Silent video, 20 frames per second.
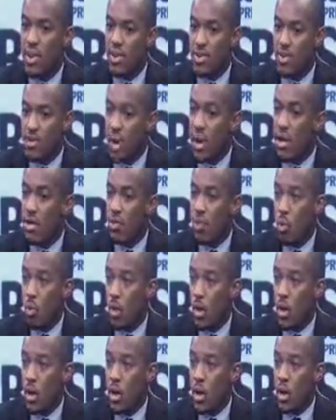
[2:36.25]
valid
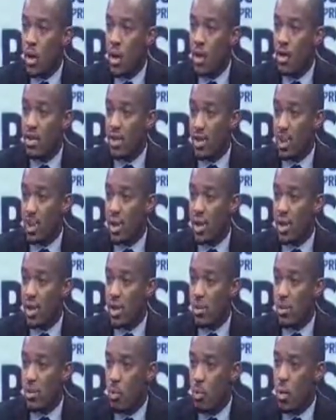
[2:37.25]
warning, and it's one
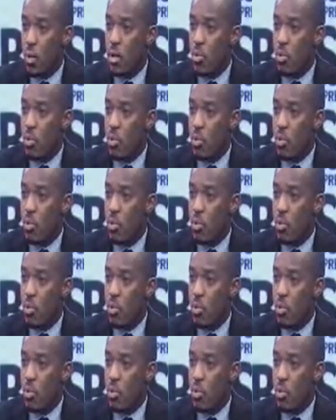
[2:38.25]
that we